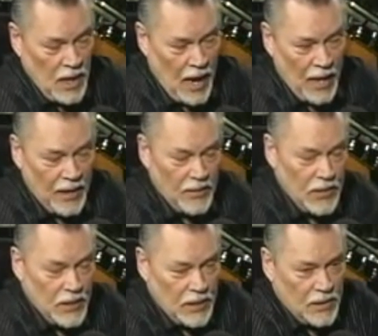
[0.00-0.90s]

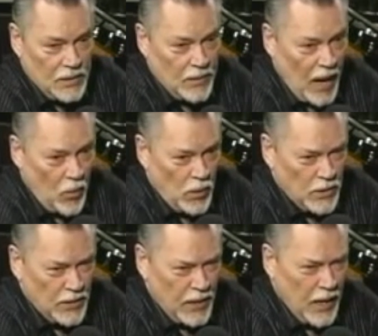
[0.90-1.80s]
I
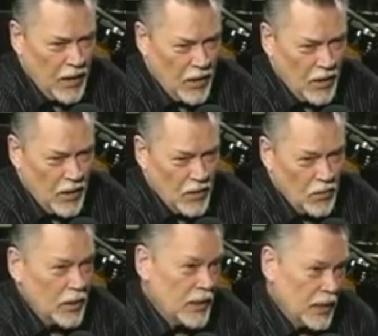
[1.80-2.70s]
wasn't there
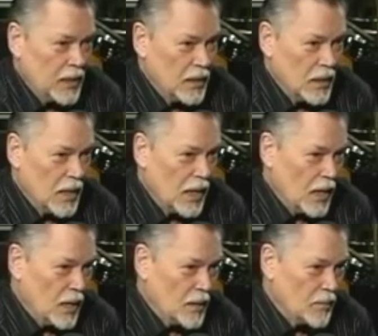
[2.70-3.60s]
when he
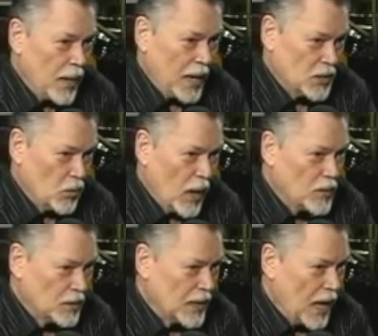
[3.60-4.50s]
passed away. I
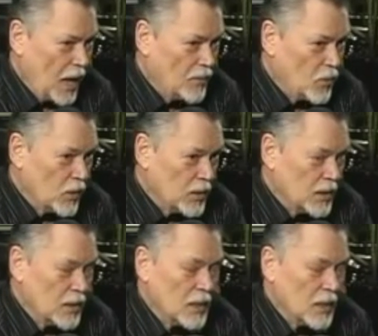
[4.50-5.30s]
was in California.